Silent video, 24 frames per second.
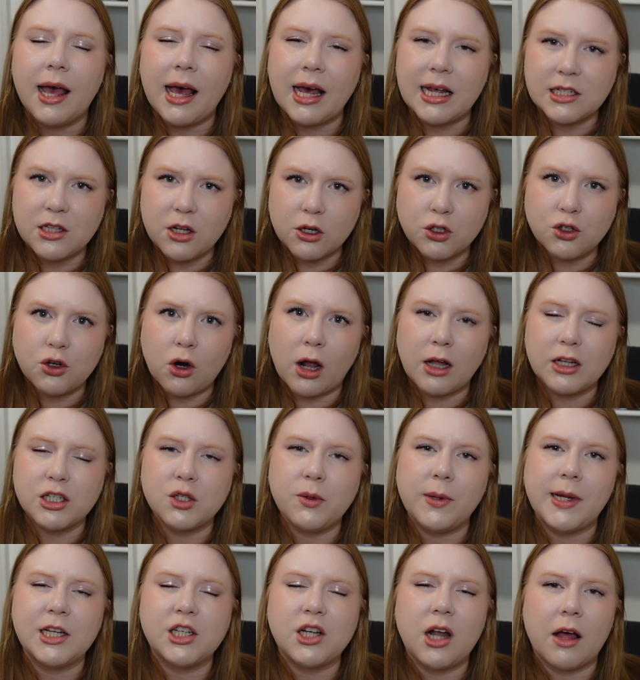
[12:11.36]
as they're drawn
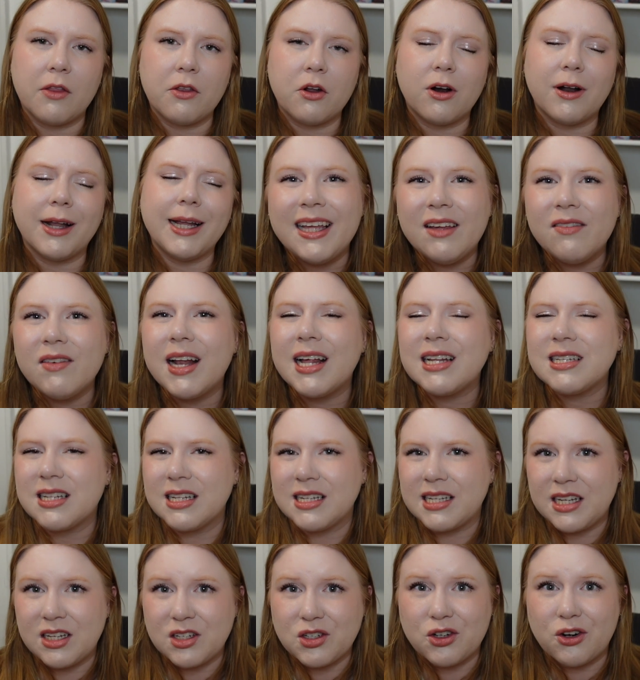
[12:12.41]
to each other, even as
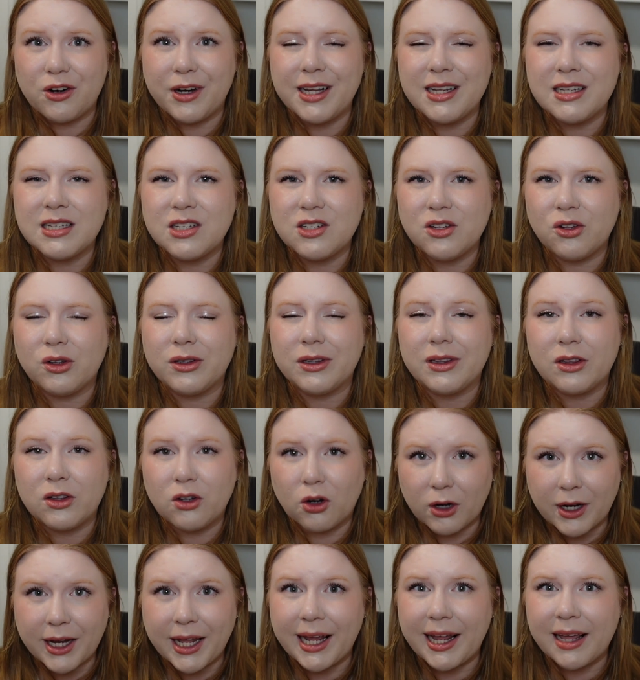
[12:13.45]
this history is still
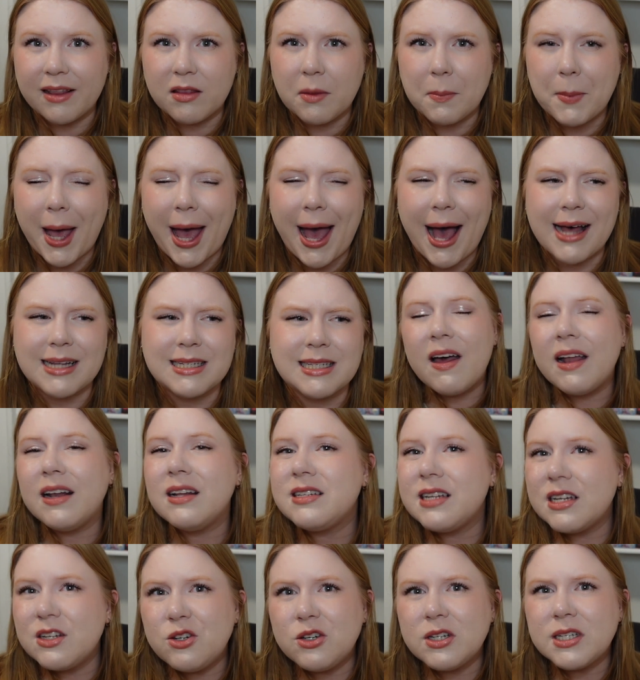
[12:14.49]
lurking in the past. And it's
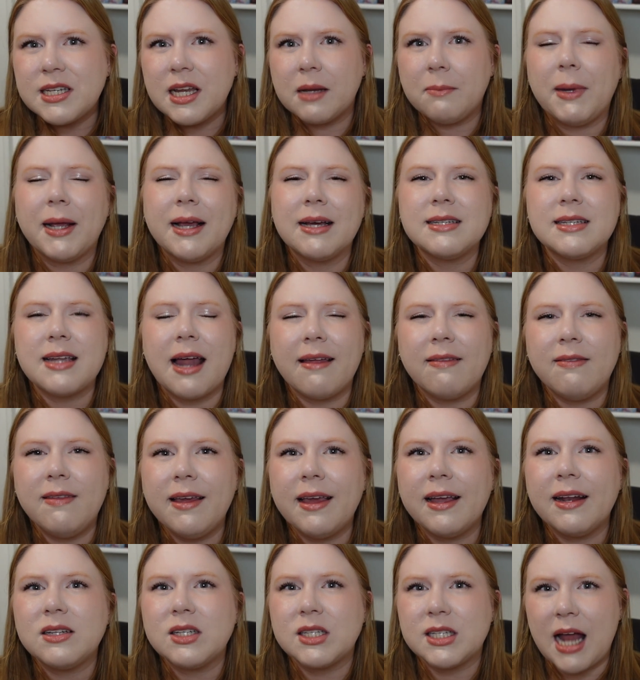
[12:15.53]
interesting because I think
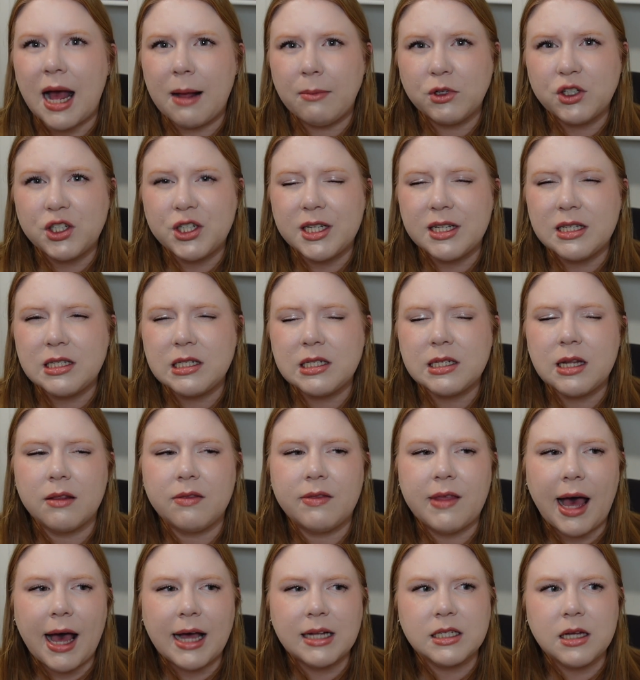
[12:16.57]
it establishes
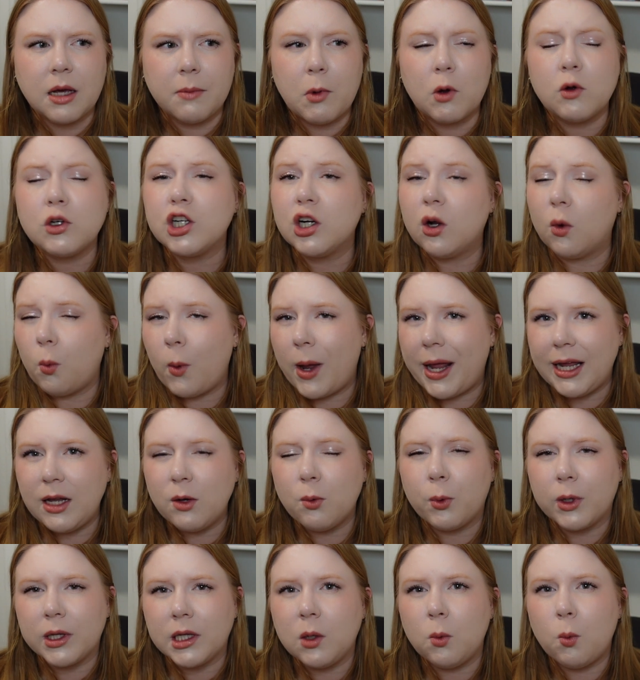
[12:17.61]
that emotional weight
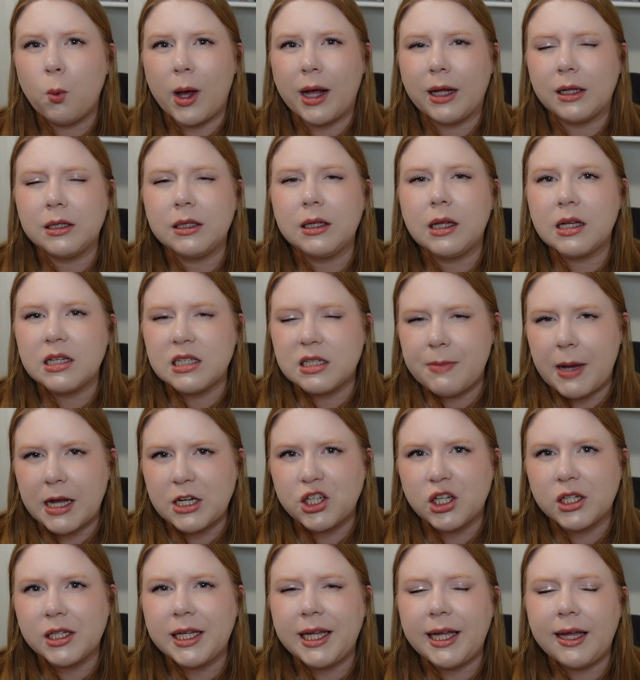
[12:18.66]
really well,
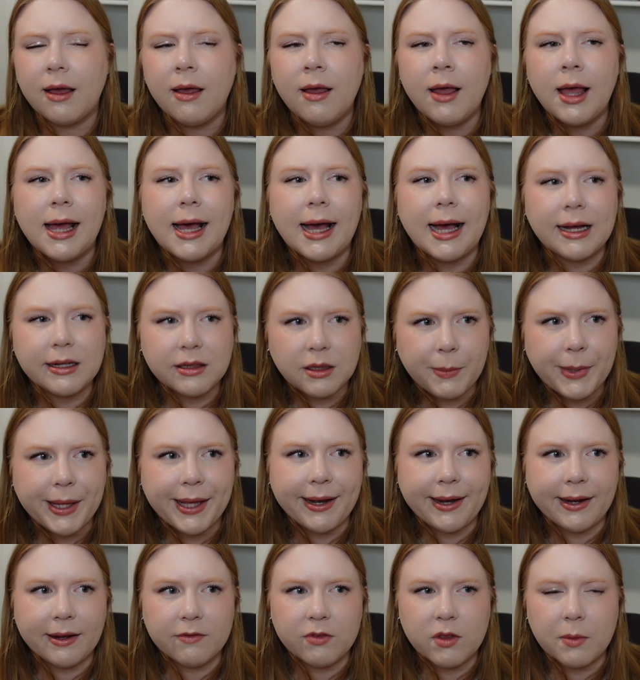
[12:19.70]
especially at the
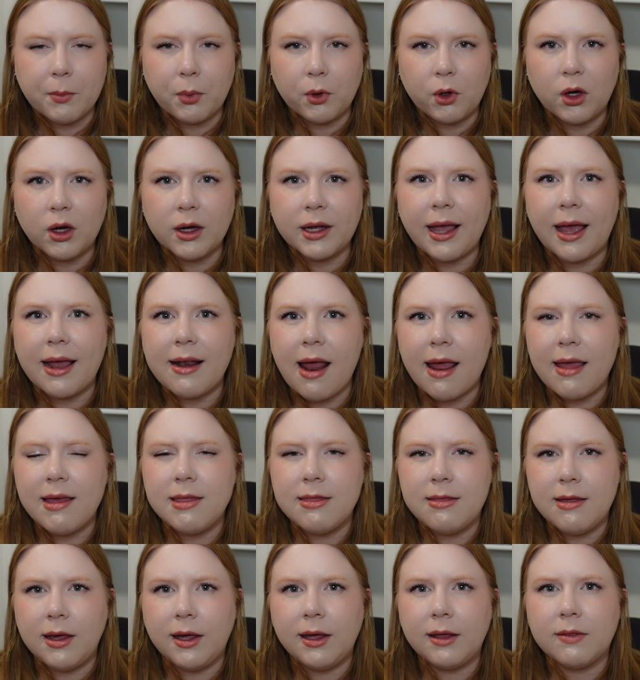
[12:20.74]
beginning of the book. And I
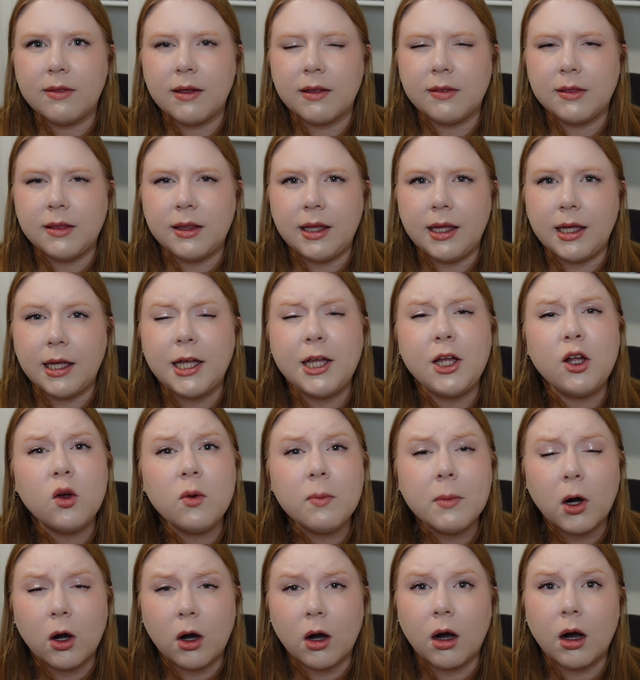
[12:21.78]
think that the
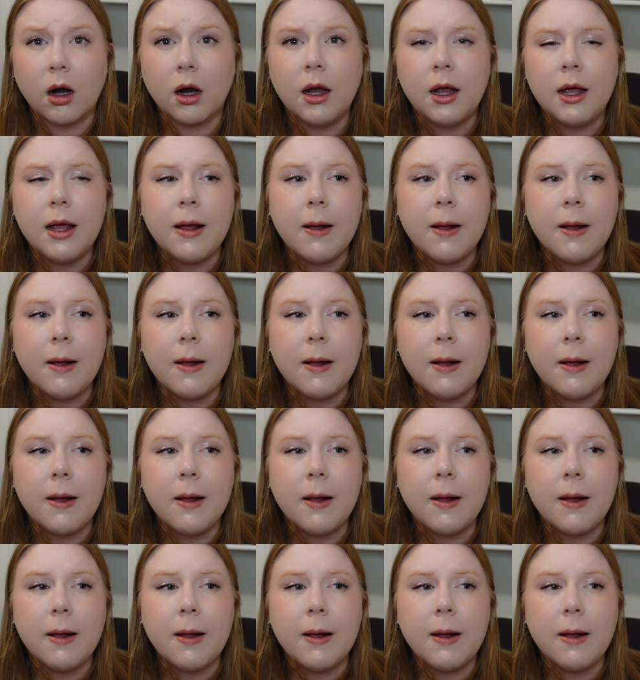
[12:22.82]
humor